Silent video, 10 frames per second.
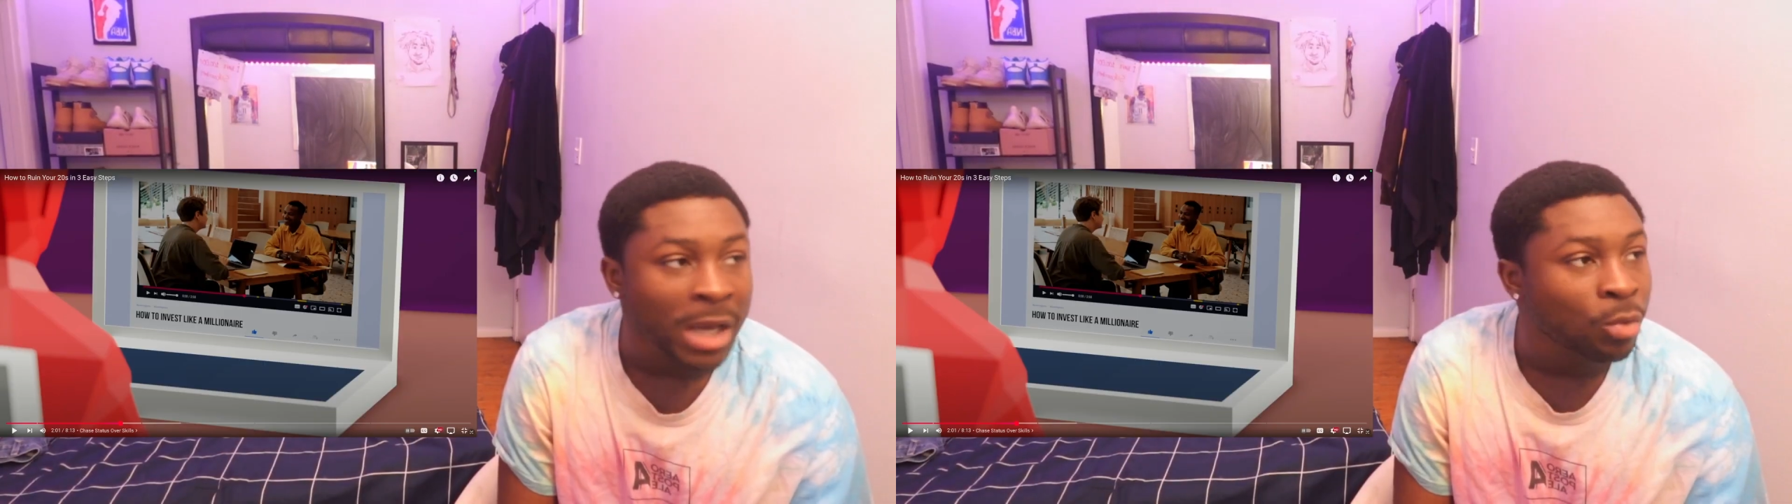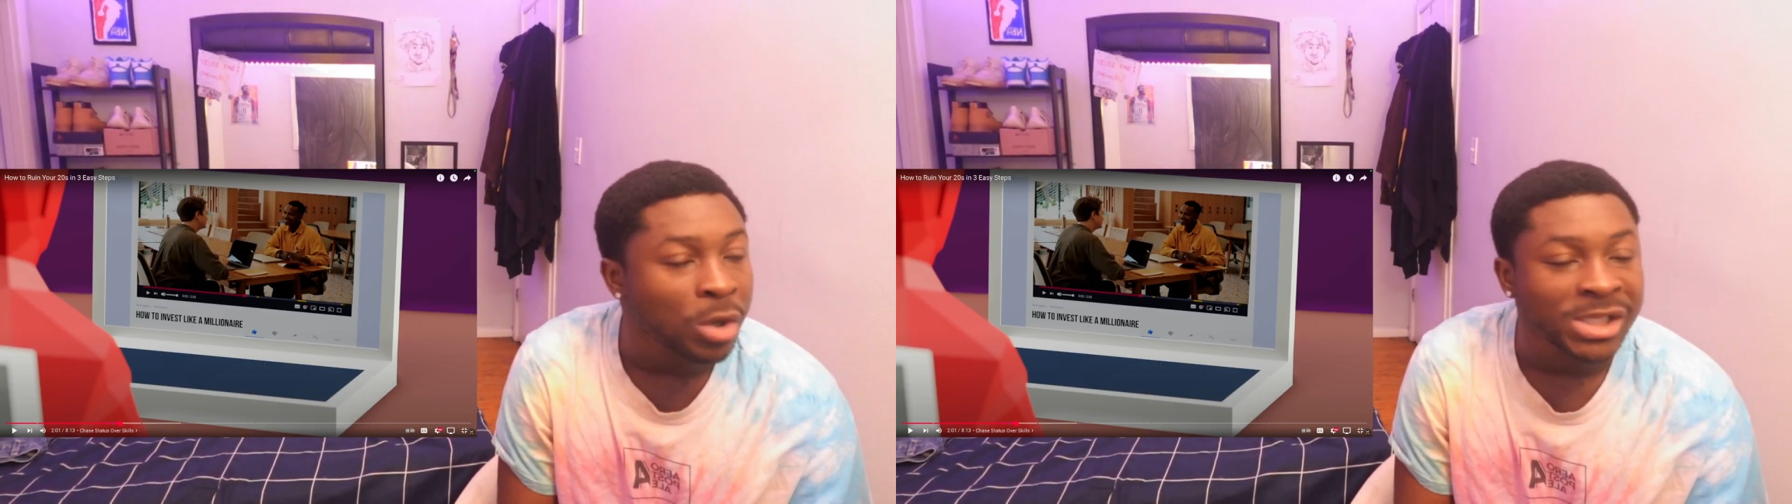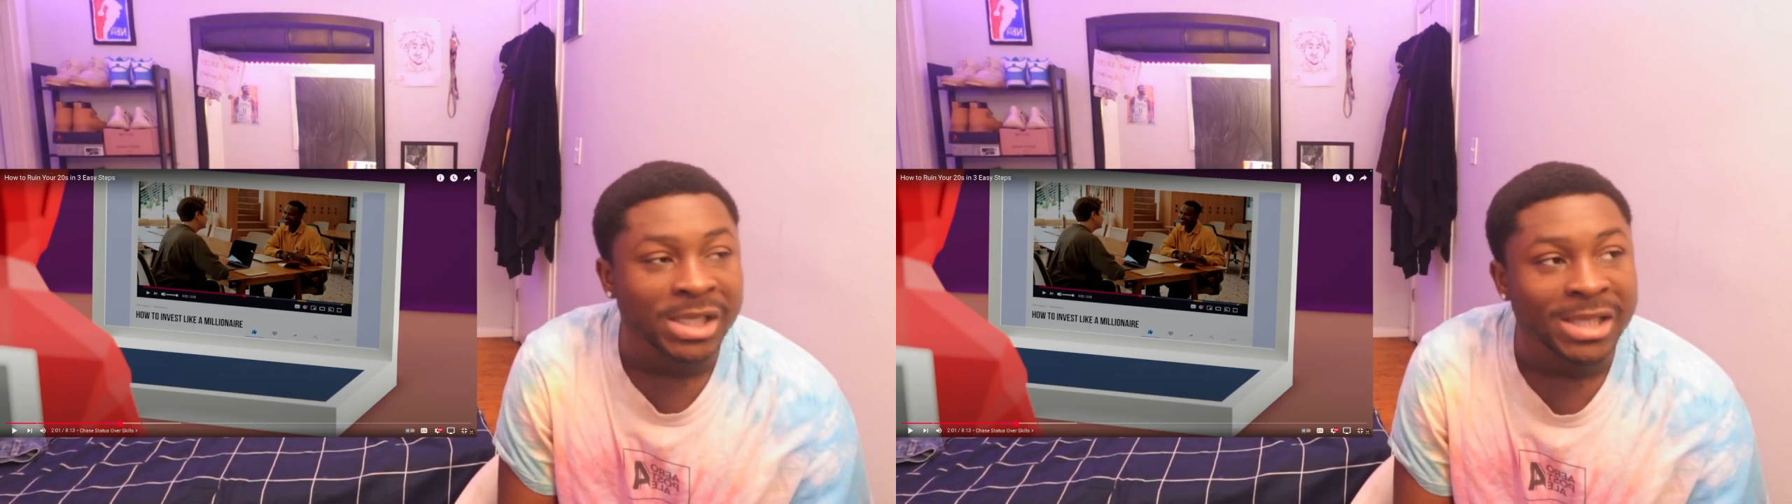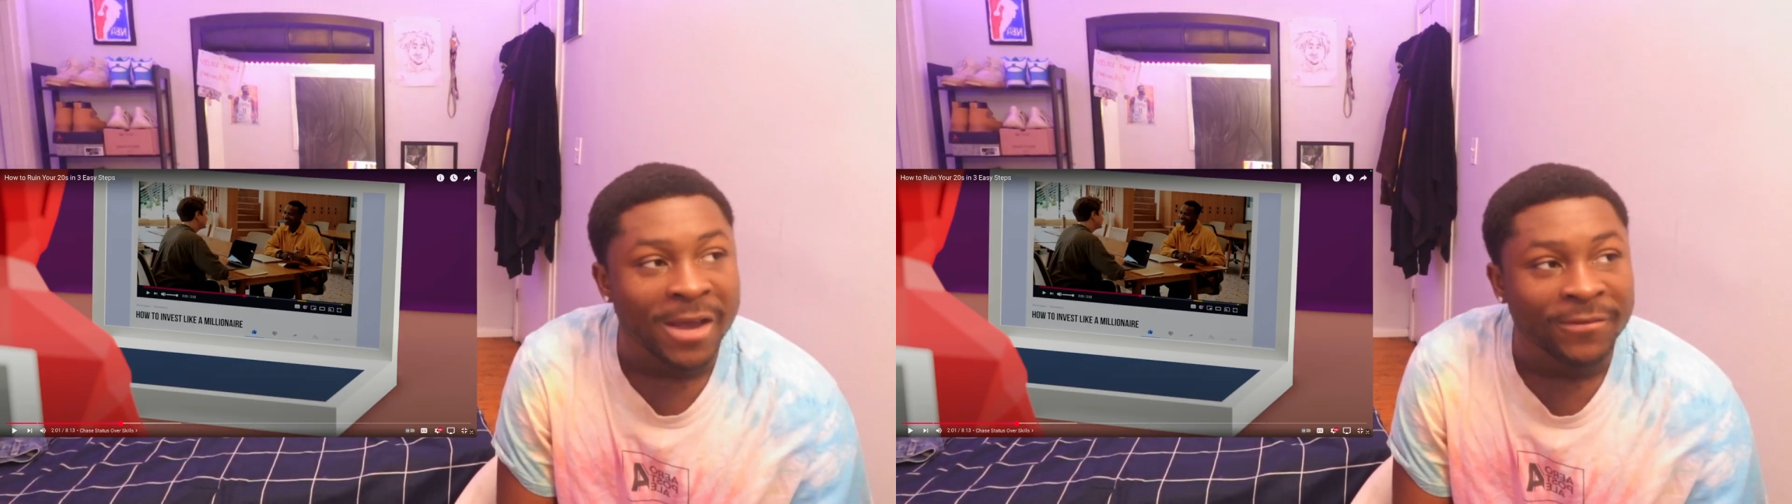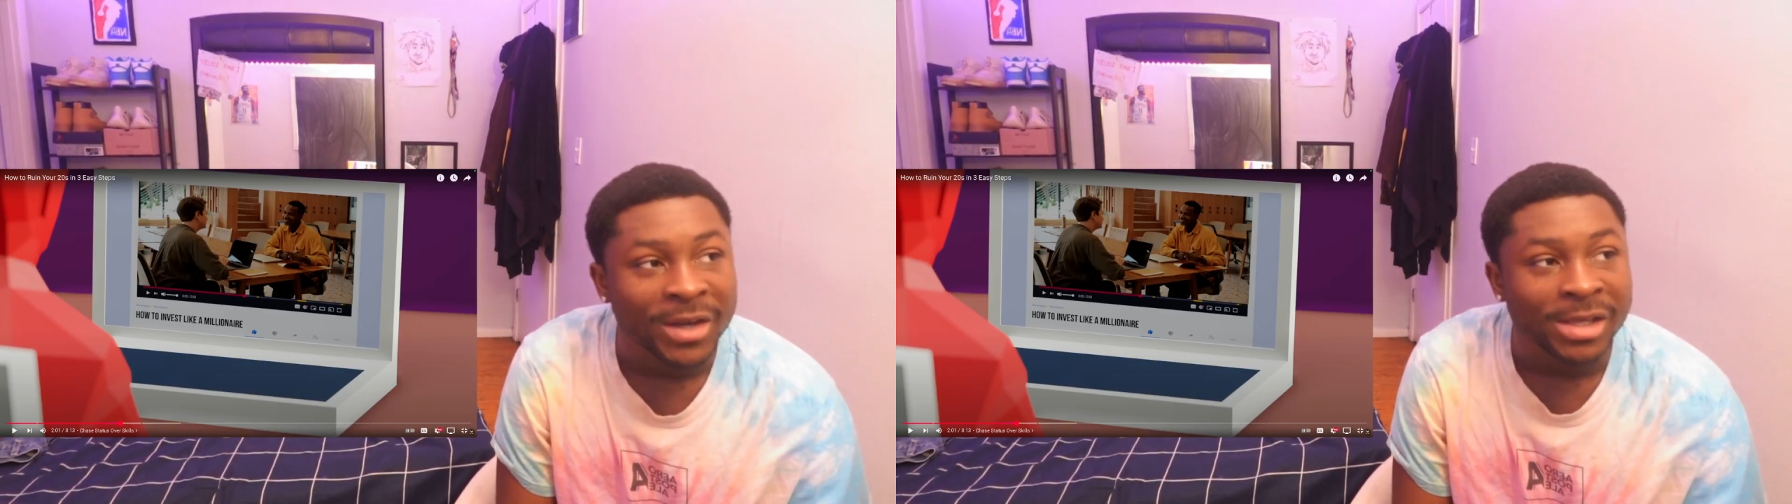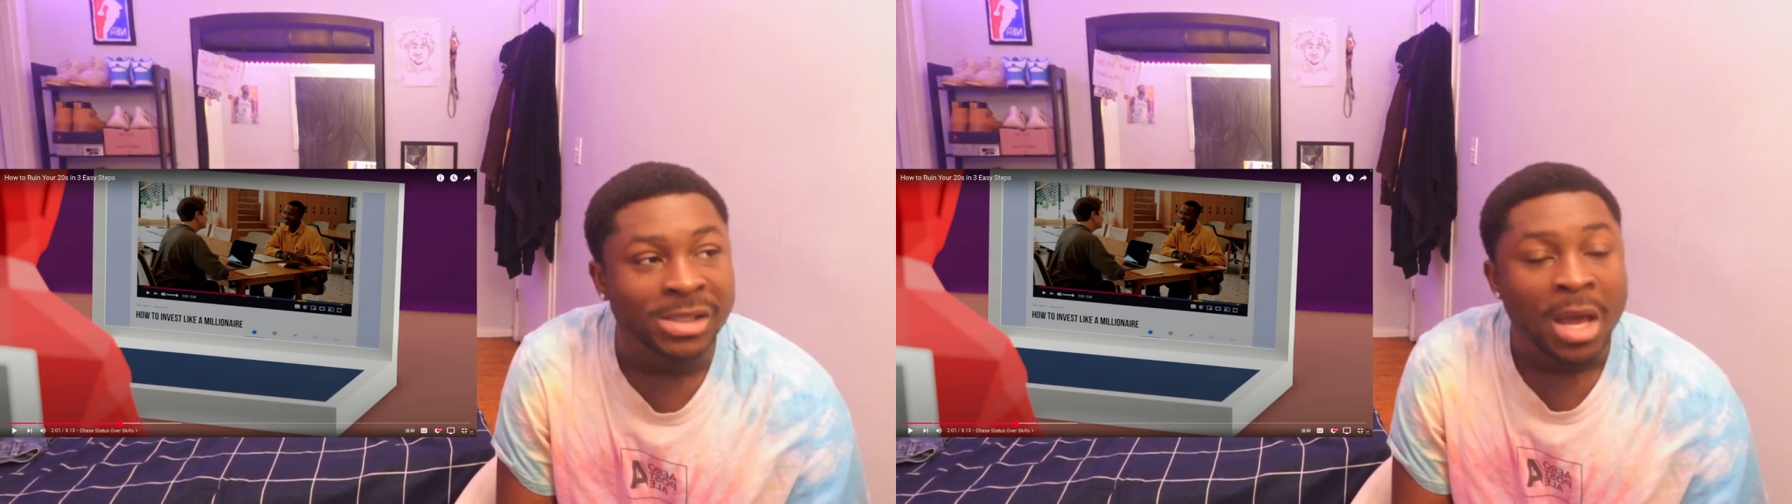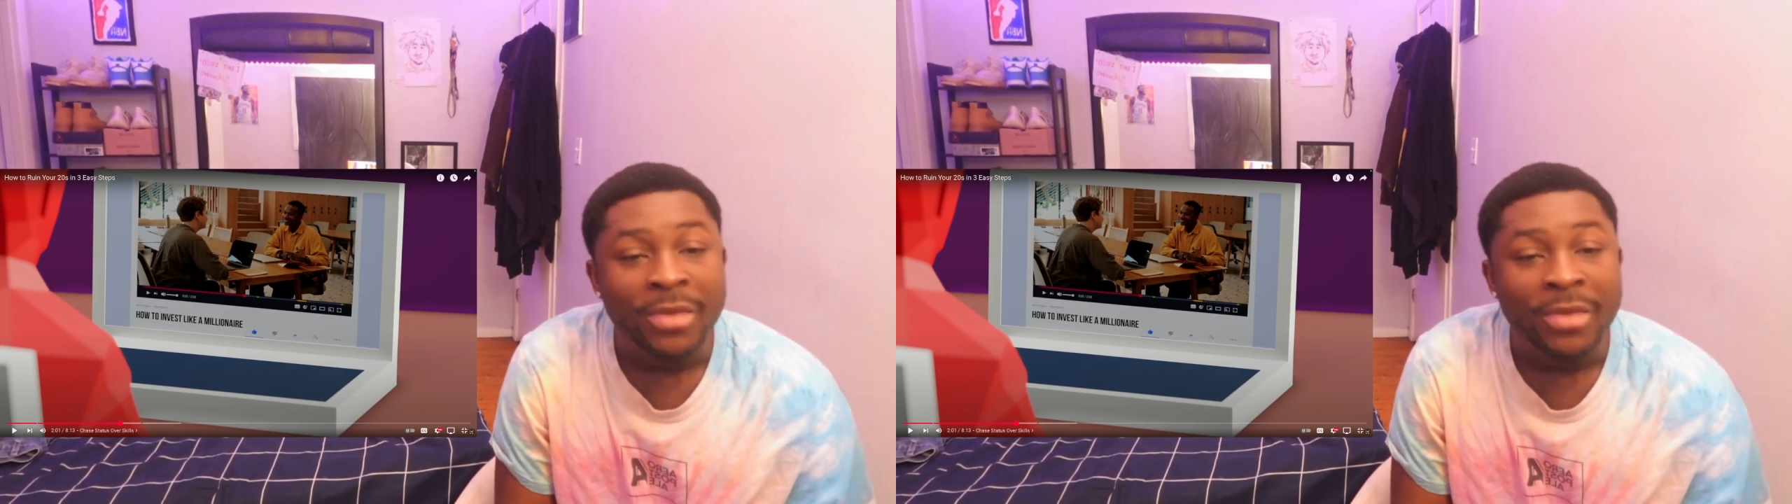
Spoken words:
watching Netflix.